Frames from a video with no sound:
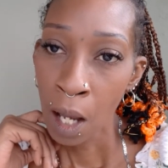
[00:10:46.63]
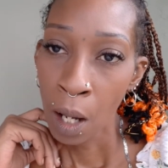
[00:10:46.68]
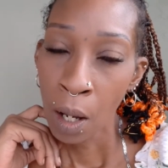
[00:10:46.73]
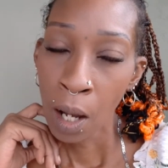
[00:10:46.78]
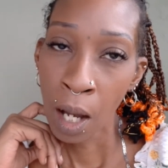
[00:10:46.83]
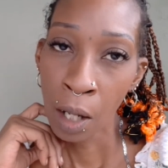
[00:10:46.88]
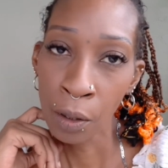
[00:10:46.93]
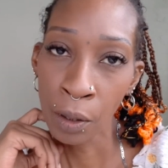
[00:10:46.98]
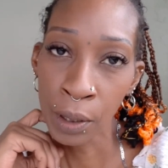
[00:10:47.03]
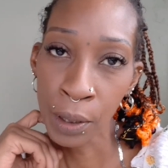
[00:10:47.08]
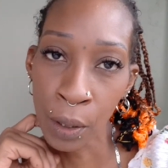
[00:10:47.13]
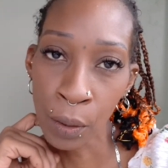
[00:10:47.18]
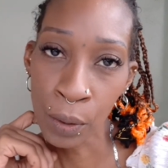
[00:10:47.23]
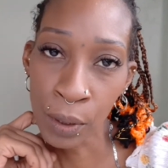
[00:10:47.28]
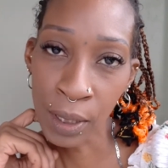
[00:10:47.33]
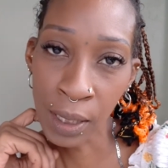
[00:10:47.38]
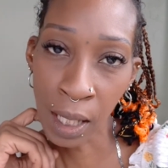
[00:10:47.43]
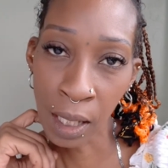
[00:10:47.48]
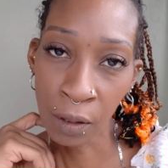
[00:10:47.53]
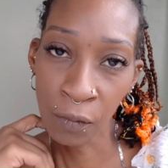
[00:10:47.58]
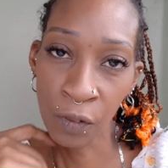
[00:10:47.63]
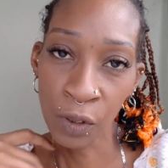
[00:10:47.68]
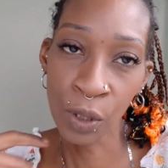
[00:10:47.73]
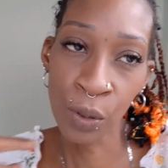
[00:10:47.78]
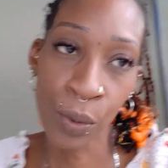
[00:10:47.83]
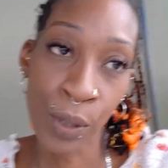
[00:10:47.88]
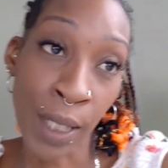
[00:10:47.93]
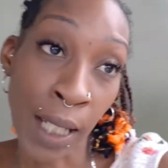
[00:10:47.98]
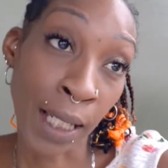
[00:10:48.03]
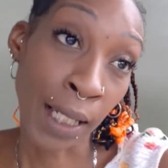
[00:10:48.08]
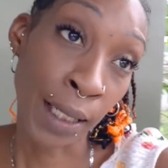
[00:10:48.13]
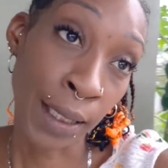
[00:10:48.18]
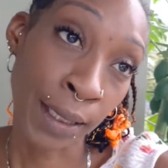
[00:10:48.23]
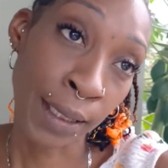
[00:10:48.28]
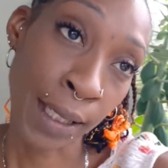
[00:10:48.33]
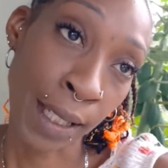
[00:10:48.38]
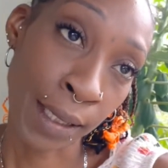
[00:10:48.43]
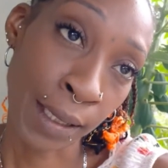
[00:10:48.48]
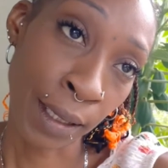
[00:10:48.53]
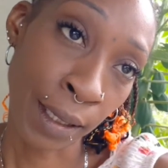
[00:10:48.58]
I run outside for 2
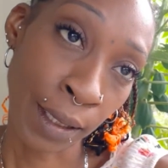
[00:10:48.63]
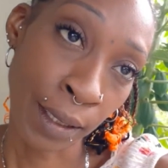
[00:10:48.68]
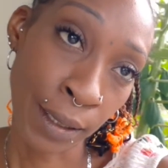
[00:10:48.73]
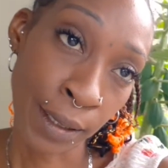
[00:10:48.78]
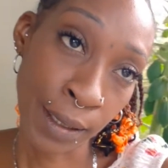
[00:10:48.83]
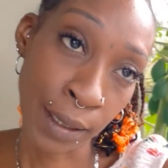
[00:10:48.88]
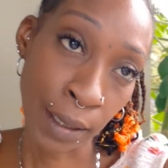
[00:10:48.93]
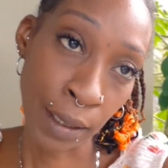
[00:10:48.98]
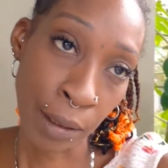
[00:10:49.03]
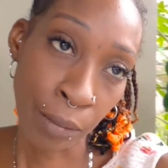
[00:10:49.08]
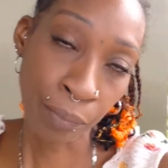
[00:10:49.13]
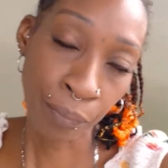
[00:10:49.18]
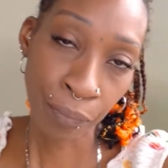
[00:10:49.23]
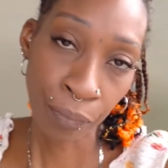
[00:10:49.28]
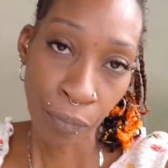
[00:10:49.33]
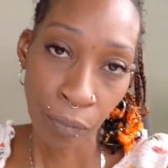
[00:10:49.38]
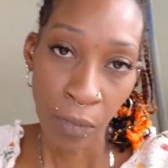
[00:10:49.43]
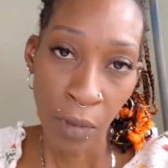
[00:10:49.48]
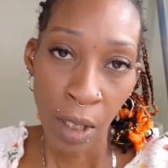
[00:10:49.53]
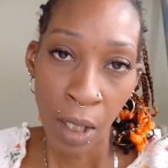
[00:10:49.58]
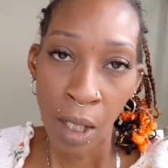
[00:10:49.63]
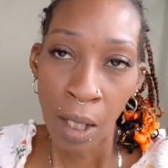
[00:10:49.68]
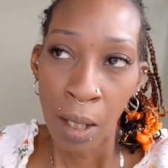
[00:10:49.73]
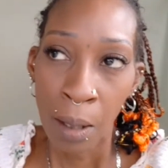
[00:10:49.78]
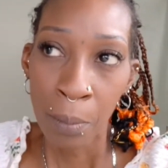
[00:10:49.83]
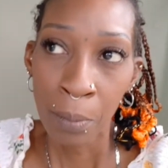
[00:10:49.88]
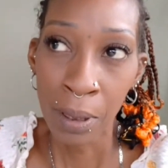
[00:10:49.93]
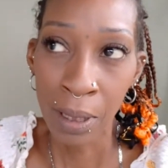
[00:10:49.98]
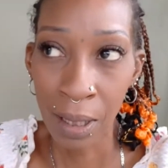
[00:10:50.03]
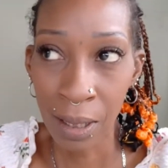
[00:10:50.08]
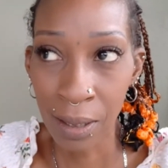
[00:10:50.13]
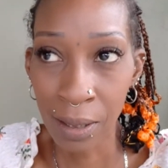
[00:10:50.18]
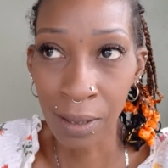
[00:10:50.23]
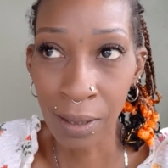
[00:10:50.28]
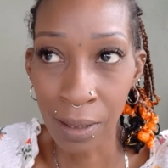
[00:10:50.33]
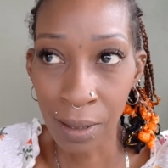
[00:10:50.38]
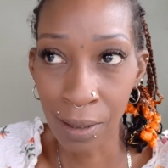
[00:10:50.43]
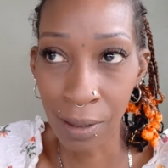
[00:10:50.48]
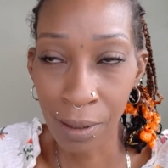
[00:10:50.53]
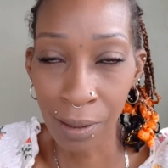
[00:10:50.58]
seconds, as you could see. Because
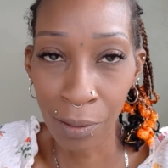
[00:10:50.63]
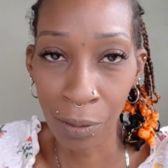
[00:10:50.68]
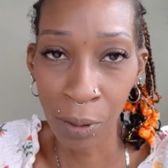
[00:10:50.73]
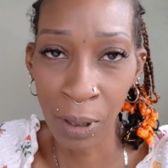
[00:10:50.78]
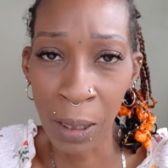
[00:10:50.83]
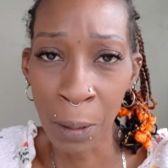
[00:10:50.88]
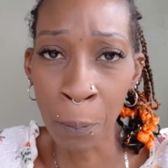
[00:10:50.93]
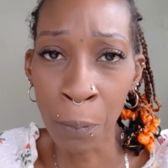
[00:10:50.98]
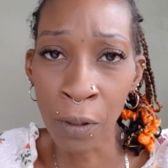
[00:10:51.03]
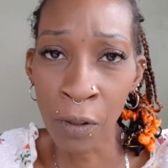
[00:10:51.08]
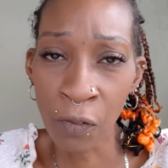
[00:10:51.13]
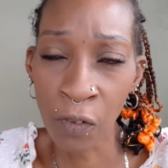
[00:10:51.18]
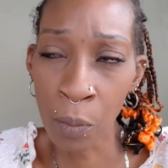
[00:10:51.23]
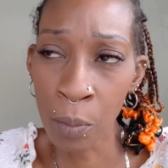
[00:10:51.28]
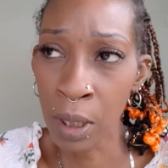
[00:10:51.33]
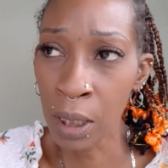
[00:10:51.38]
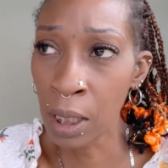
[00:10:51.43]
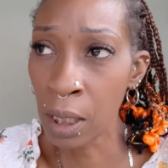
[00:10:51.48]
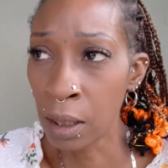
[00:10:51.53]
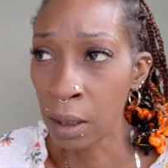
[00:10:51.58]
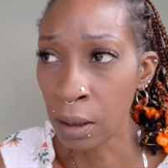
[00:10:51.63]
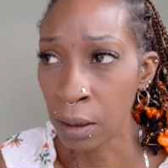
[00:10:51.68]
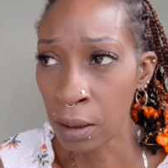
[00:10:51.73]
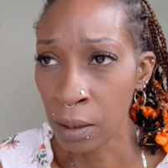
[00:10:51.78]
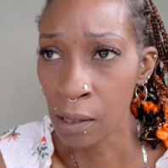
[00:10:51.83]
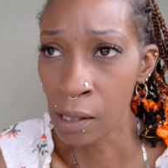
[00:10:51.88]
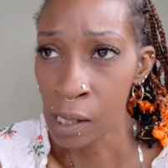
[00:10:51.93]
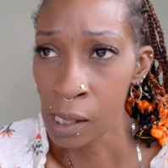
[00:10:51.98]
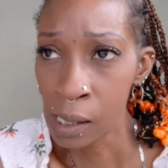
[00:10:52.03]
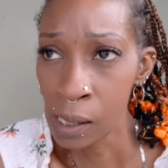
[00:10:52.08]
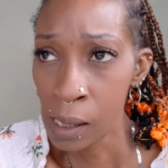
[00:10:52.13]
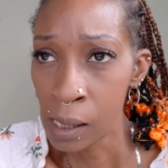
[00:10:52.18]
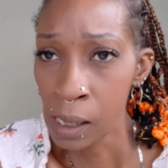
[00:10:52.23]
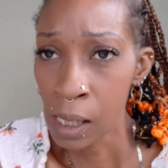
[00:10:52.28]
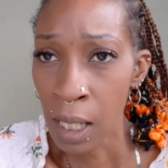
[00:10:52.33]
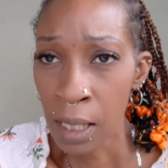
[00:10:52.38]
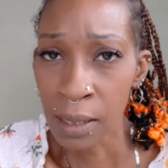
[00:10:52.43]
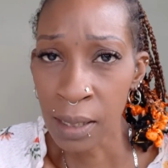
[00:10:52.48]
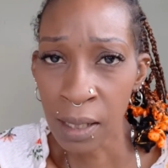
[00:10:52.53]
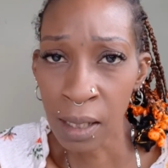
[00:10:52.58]
all I pray for me now.
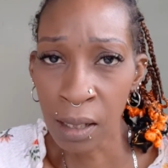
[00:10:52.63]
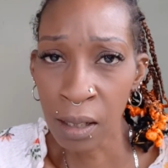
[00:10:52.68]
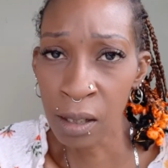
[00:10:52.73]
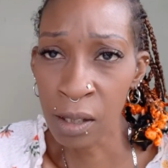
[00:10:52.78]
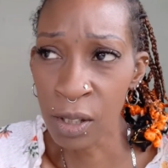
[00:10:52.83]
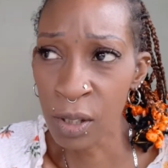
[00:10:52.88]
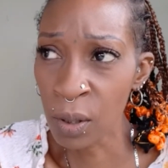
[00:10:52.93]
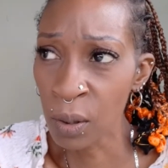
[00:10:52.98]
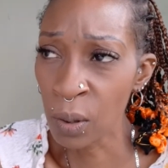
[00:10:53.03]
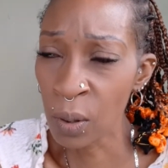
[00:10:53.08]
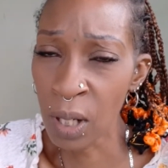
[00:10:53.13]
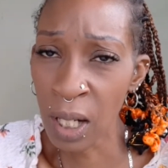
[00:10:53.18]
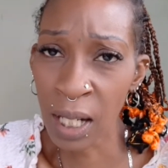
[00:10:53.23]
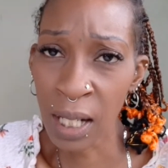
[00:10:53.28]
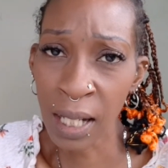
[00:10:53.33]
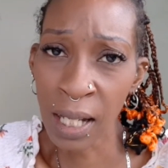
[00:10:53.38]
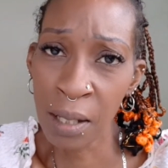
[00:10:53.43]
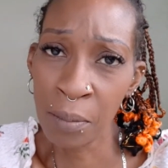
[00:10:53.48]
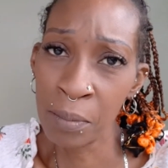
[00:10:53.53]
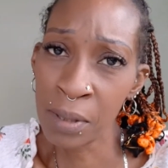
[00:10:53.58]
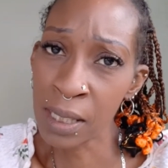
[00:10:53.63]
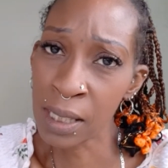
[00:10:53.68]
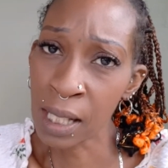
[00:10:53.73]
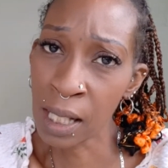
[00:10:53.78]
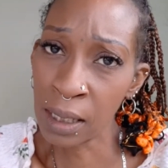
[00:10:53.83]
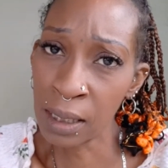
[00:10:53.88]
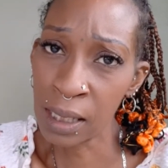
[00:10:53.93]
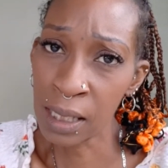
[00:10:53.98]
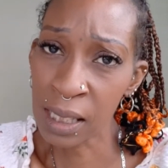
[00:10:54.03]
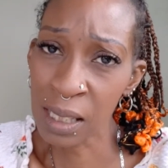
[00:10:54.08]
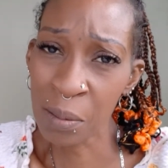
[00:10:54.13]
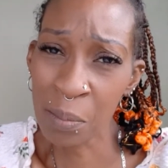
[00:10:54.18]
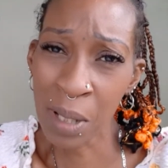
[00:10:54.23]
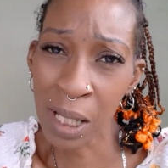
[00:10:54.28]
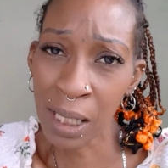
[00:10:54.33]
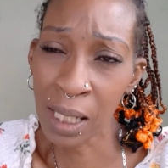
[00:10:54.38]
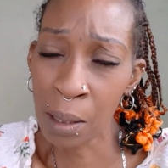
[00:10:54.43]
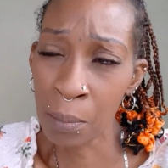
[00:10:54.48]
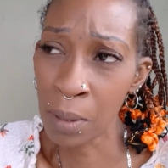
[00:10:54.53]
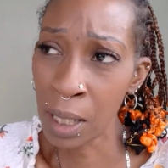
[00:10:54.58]
I single so long, like I can't stand the
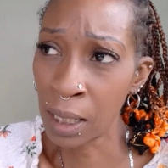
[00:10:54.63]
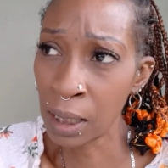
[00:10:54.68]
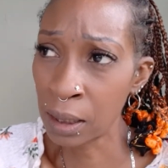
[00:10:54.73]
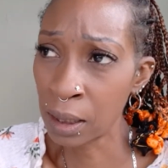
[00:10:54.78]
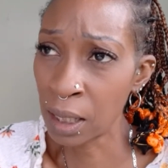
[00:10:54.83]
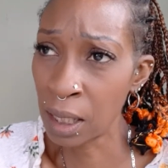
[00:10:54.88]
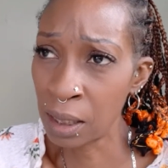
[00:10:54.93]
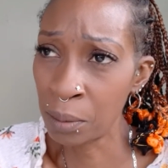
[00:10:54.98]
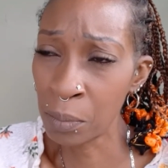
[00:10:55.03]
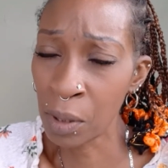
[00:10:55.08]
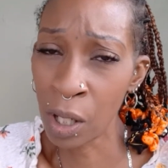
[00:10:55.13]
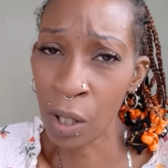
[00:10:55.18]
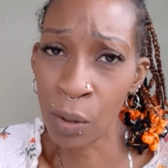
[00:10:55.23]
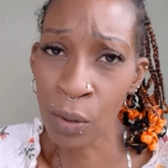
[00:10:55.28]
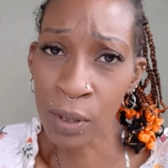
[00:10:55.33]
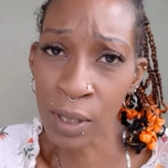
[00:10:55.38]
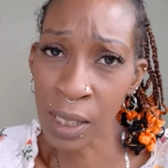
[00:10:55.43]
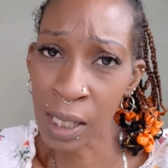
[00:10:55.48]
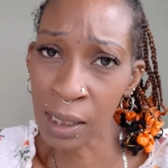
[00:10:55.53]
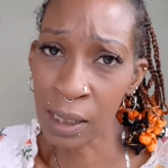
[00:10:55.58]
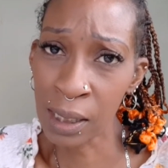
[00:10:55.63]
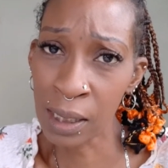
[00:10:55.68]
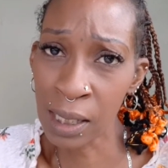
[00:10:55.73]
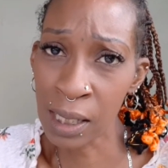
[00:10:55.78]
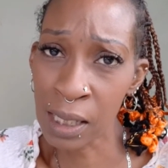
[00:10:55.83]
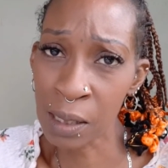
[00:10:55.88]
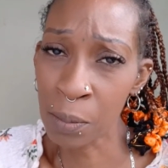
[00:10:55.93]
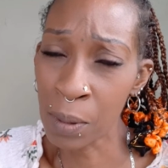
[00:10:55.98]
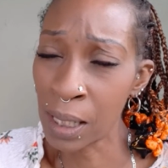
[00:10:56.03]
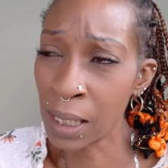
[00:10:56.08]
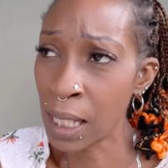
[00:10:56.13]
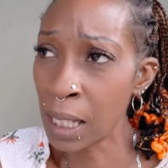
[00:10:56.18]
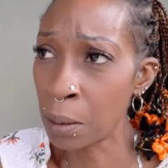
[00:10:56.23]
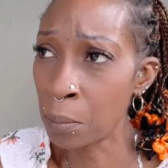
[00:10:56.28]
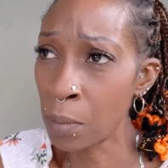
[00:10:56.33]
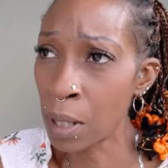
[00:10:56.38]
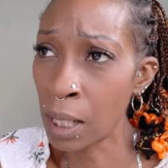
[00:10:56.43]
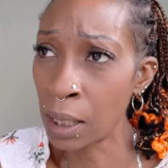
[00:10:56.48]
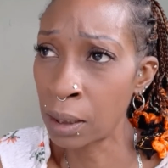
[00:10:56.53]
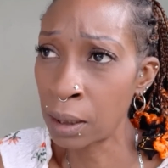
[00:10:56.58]
smell of man. And my house started to smell like
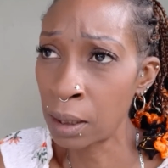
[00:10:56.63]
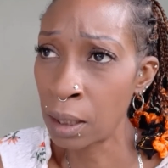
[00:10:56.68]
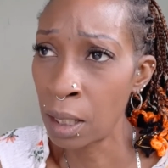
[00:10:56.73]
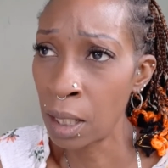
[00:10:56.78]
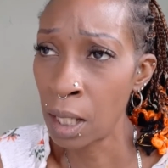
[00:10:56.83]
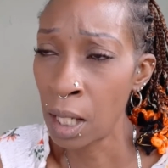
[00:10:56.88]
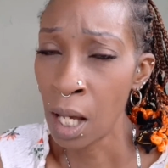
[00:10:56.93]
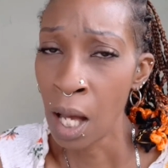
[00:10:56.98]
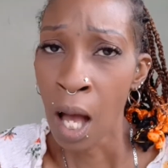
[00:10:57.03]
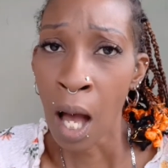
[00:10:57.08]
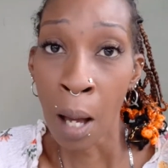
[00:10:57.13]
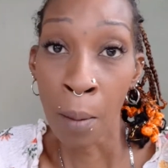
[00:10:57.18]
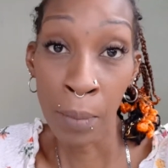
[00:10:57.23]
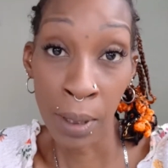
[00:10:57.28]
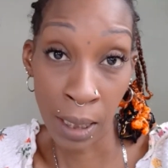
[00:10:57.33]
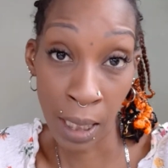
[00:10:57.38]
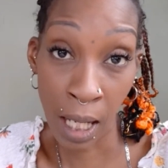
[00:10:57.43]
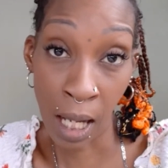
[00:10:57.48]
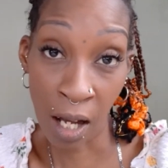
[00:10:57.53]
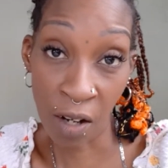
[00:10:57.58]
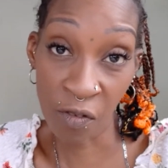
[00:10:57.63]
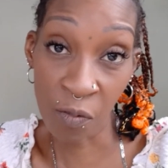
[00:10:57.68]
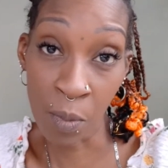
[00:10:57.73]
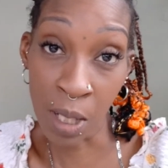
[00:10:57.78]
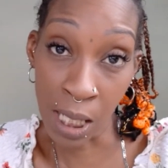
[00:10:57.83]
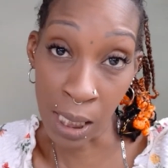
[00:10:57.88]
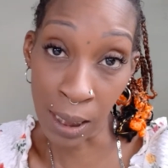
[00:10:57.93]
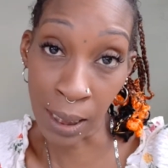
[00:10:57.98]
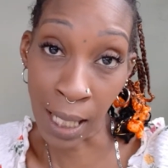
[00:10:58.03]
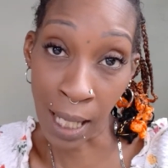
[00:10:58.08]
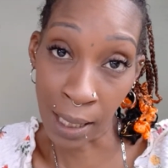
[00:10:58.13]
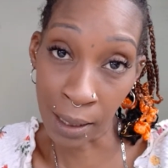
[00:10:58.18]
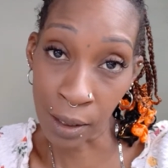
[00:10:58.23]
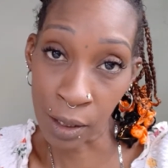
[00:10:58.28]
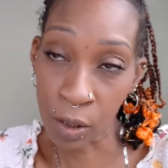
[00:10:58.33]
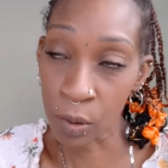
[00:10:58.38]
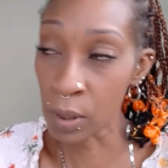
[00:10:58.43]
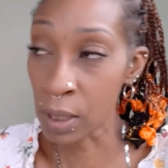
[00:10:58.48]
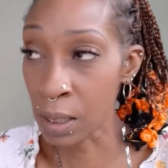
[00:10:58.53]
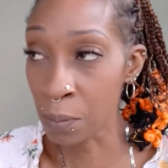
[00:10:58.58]
man. I mean, I have male
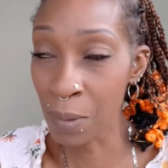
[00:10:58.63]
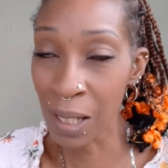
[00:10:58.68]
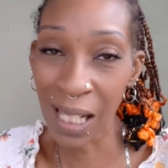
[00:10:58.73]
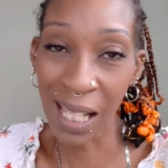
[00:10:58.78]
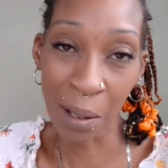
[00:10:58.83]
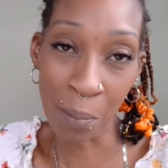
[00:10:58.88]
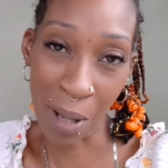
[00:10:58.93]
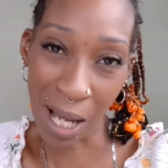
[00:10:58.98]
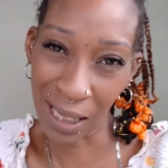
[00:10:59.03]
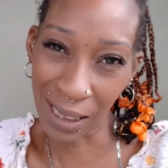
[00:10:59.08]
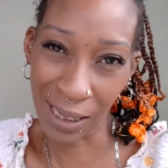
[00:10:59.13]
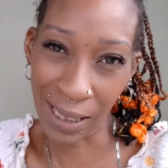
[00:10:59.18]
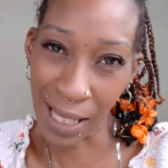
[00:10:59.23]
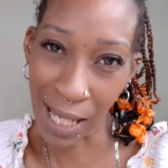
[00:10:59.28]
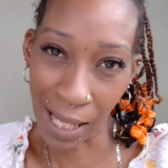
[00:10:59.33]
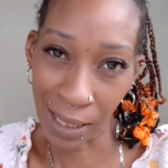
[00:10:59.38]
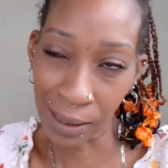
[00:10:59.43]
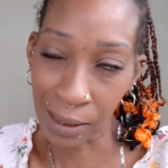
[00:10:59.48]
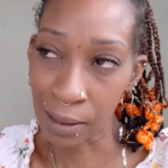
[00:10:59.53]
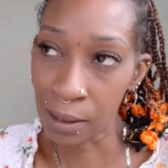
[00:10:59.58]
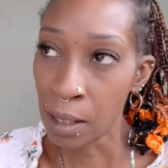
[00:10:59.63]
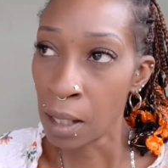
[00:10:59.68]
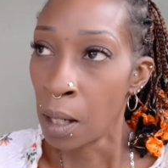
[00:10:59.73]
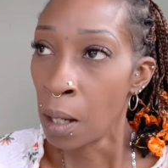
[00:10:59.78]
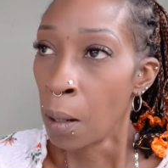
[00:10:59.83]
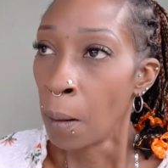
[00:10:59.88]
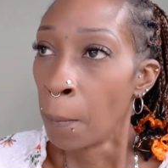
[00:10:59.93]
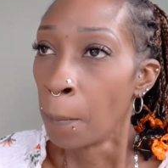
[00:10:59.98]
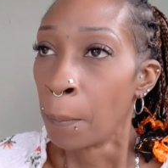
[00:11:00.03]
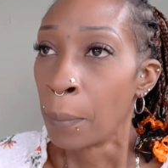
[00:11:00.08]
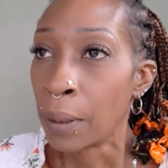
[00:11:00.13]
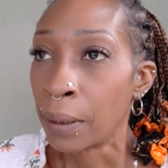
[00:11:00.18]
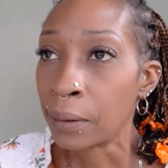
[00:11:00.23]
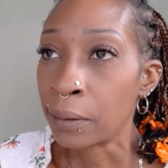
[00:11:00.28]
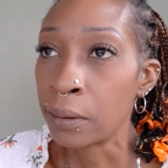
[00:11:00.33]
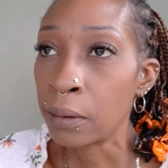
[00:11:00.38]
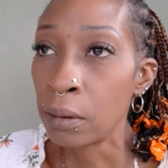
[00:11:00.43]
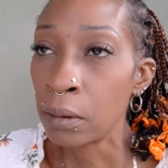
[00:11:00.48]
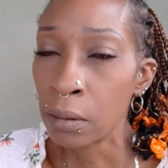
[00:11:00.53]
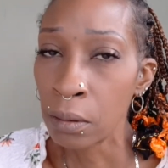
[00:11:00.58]
cats, so it smell like man, cat. But
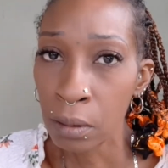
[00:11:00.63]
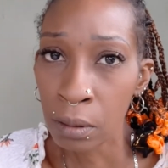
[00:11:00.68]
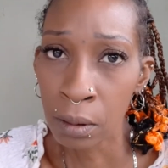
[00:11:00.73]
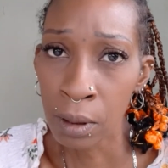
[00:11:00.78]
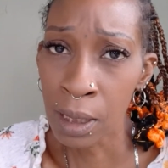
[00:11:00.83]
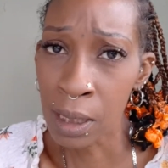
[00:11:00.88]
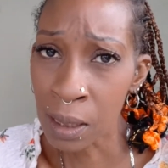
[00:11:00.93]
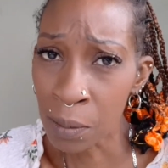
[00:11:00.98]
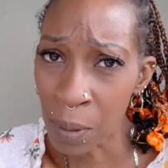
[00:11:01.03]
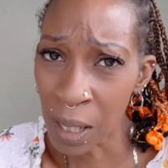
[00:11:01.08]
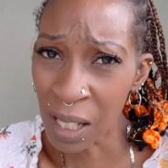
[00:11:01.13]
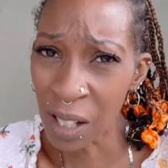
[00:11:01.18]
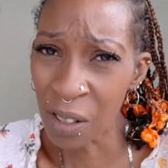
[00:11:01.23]
the smell